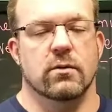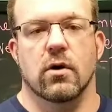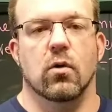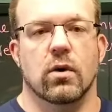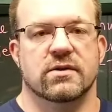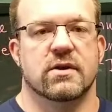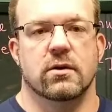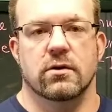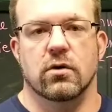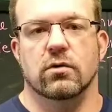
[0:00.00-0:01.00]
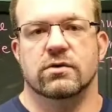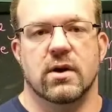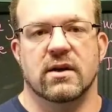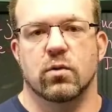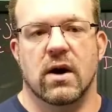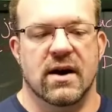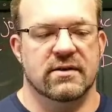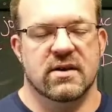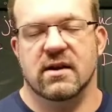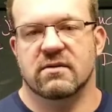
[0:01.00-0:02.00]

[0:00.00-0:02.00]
know what it's going to do strength-wise.